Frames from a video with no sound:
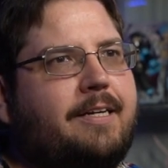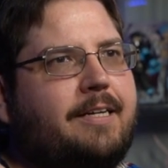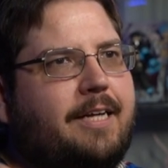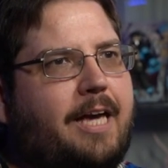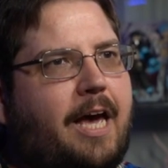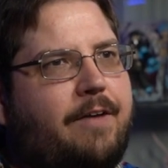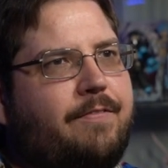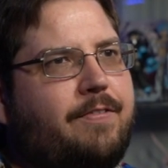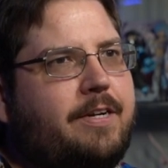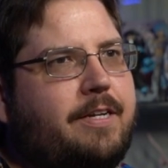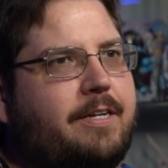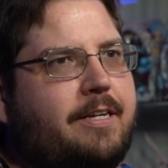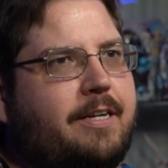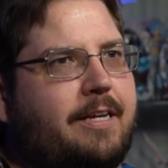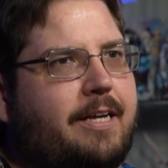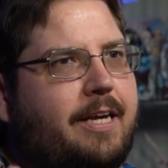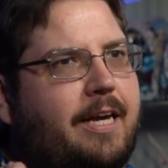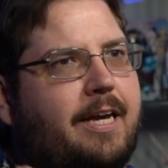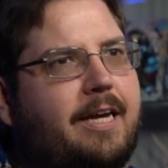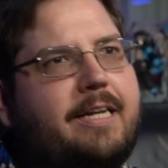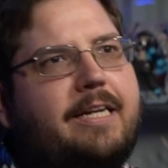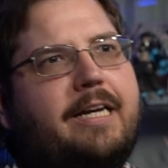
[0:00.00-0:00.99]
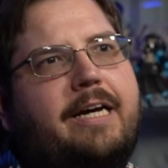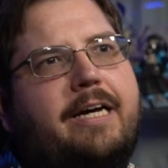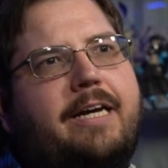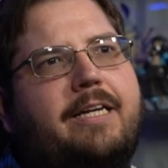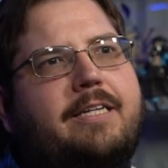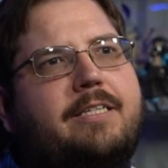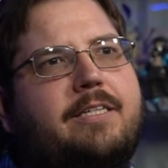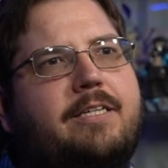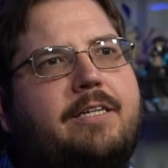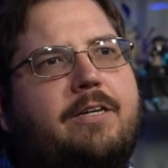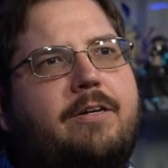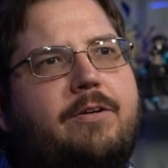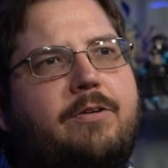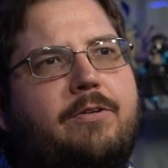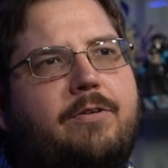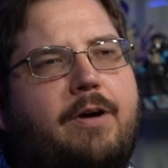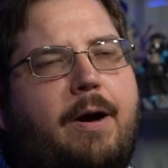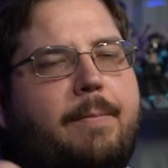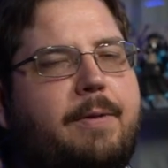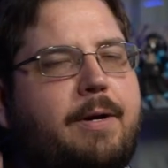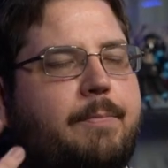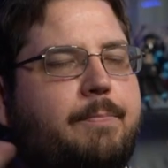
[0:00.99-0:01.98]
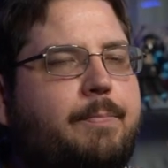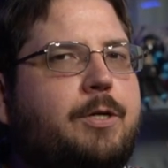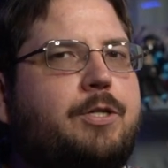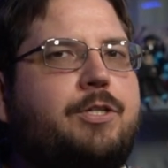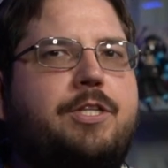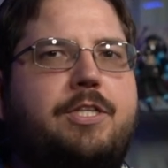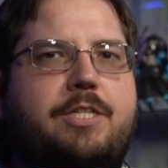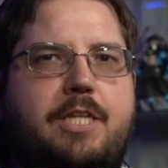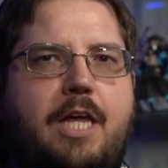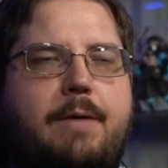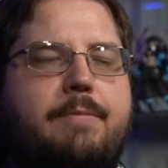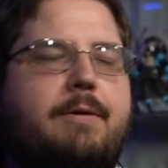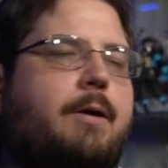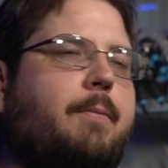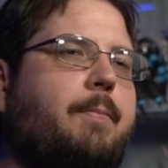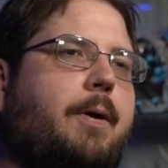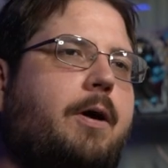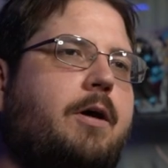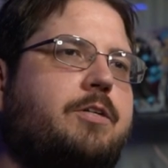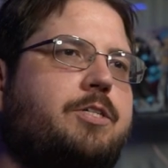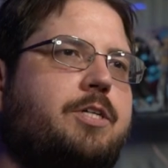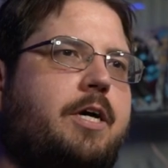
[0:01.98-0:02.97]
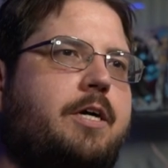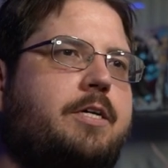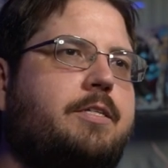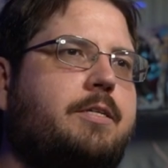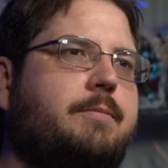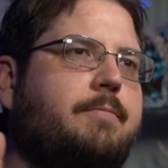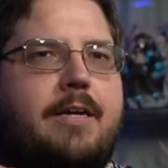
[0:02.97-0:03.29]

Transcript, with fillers: Gavin Hignight, who I'm going to butcher these names, I apologize.